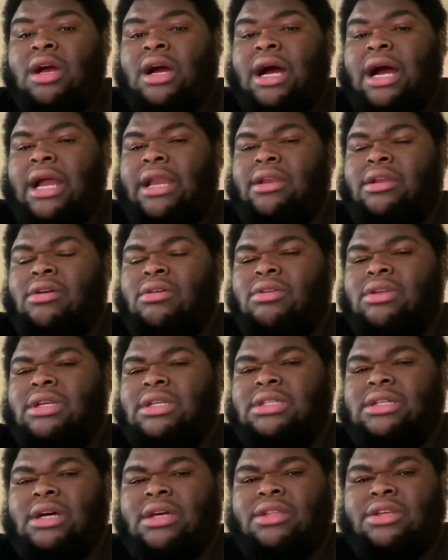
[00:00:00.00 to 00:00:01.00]
I know
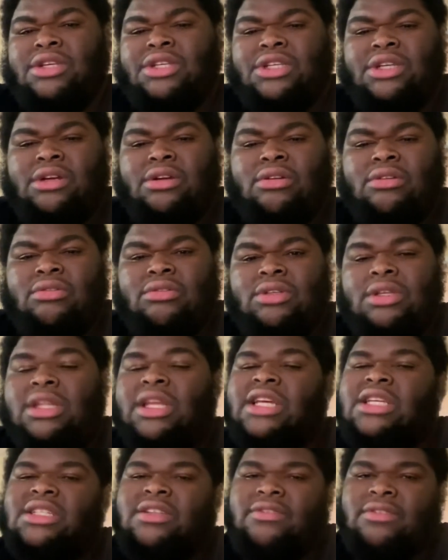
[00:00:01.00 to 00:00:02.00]
there's other shows.
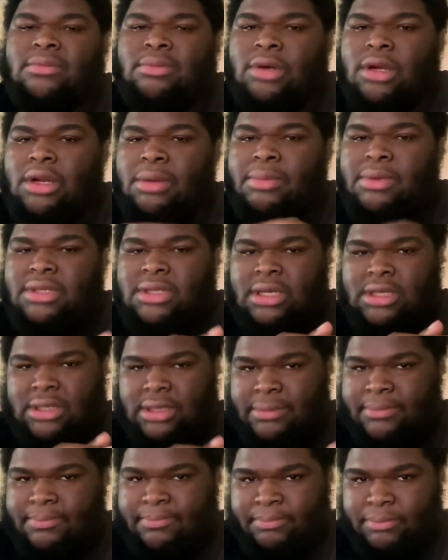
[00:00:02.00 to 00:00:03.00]
Legend of Tomorrow. Let me tell you
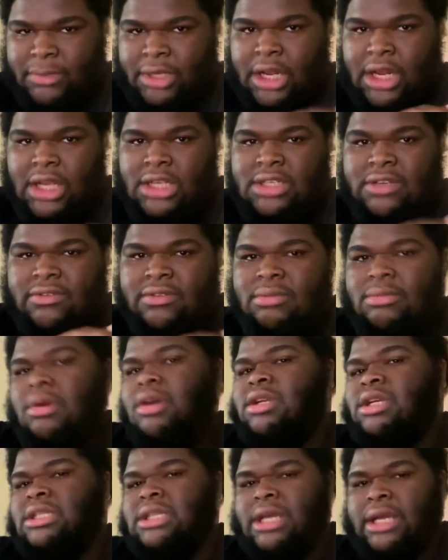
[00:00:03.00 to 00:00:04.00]
something. Legend of
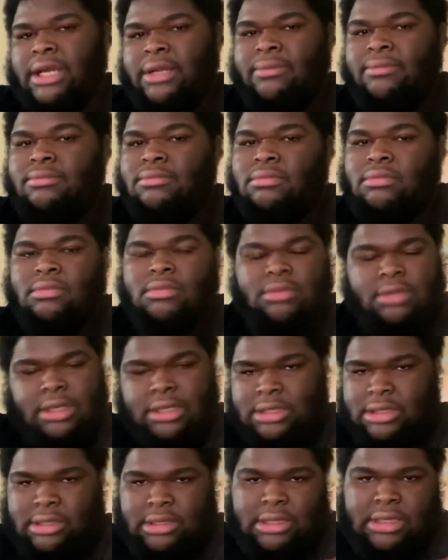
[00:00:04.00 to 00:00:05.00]
Tomorrow needs to end.
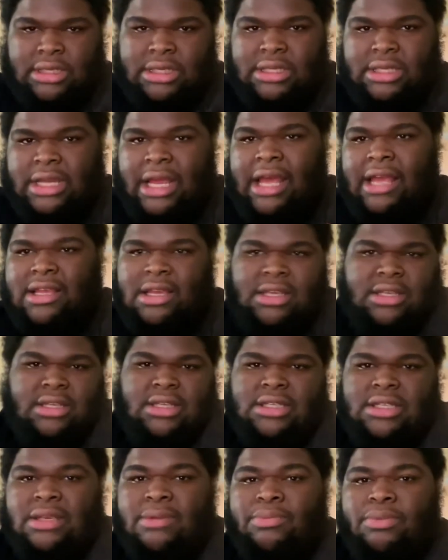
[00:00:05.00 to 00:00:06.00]
It's just that. It's
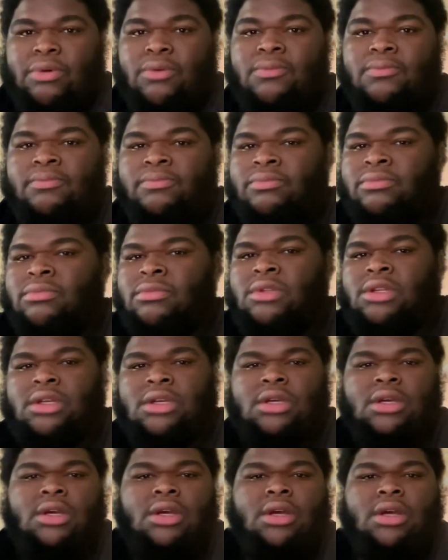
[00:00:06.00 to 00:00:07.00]
just simple.
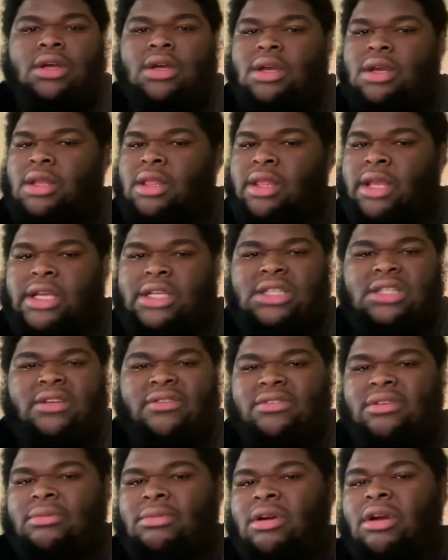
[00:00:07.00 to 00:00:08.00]
Legends of
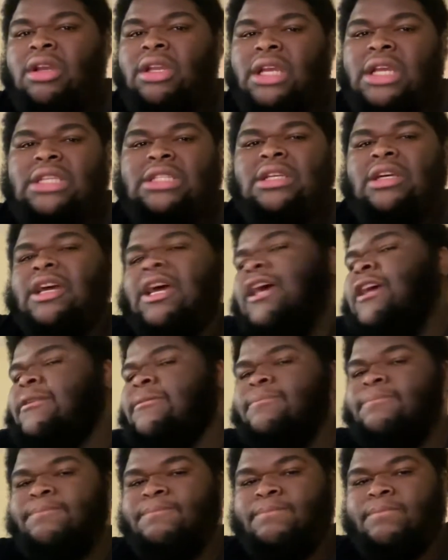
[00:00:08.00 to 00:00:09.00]
Tomorrow needs to end.
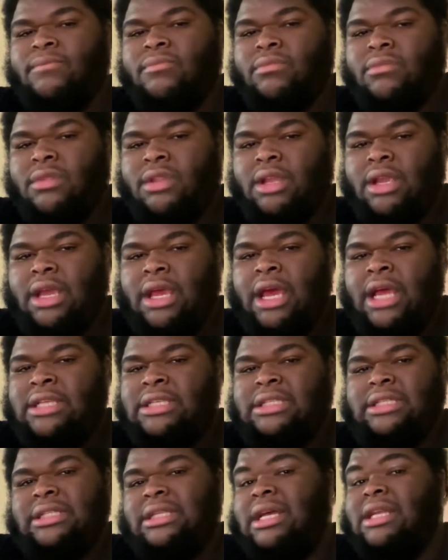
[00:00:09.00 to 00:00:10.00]
It's
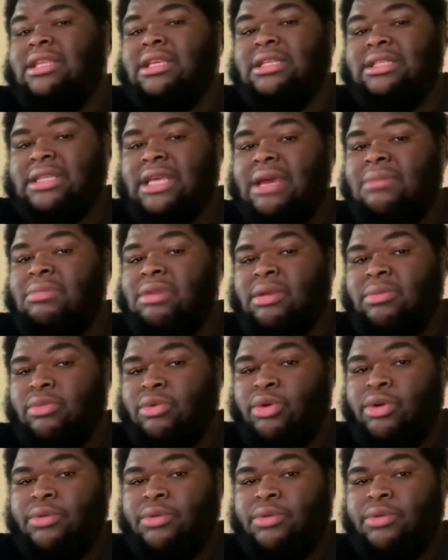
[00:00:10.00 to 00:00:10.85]
just not the same anymore.